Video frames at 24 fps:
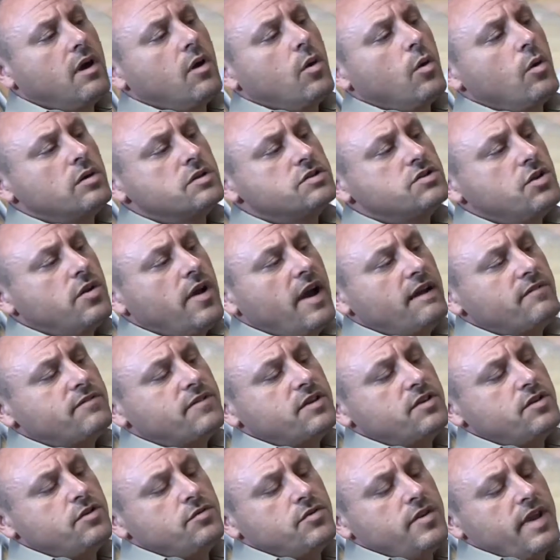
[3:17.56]
All you have
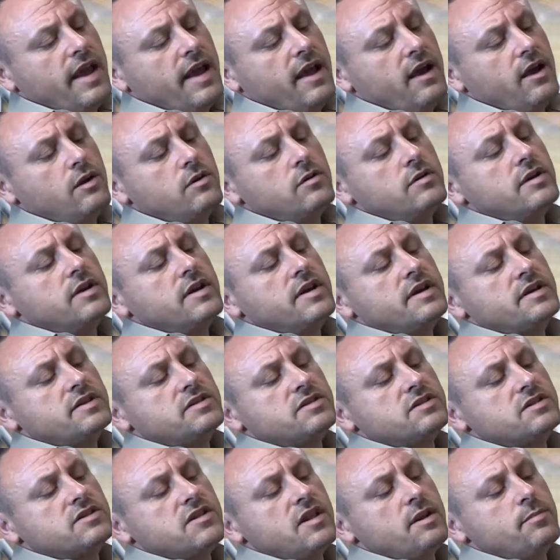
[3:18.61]
to do now is
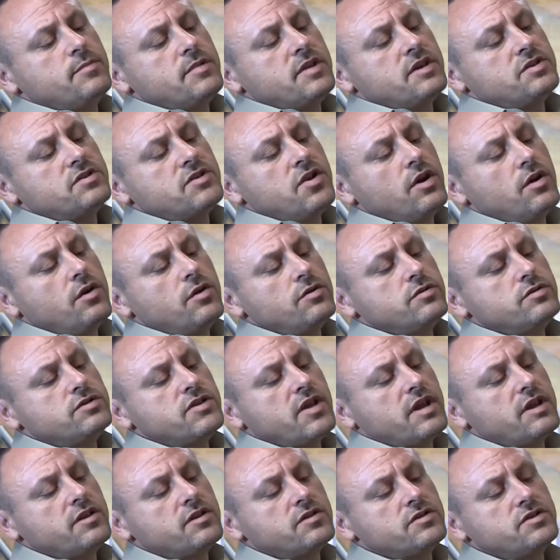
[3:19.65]
slip this hose,
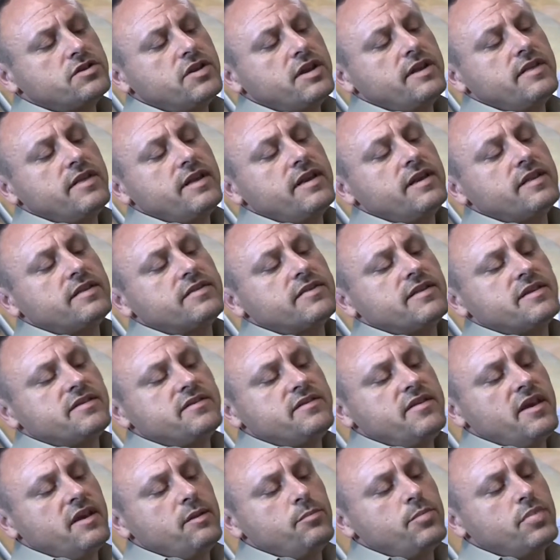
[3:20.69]
and you'll see the
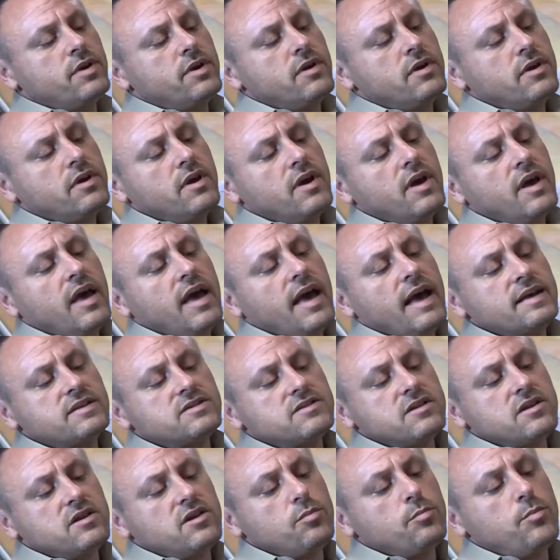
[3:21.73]
tip has
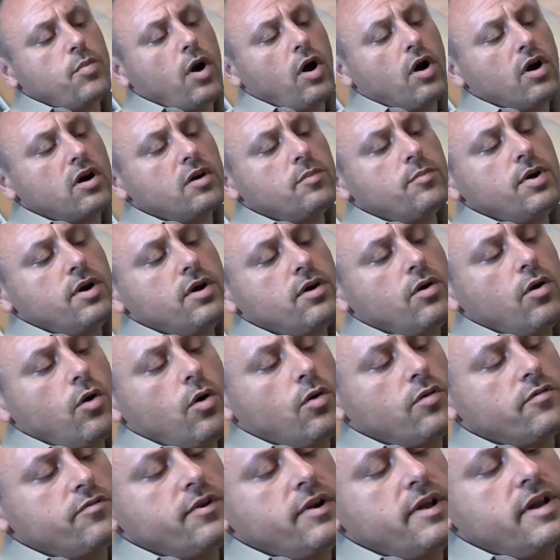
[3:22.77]
a little barb
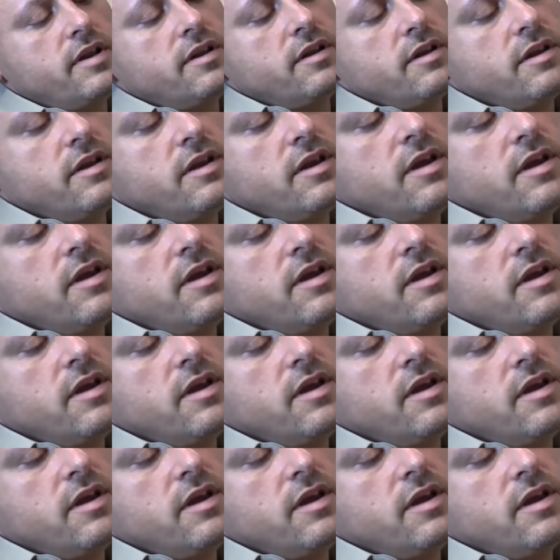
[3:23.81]
over it.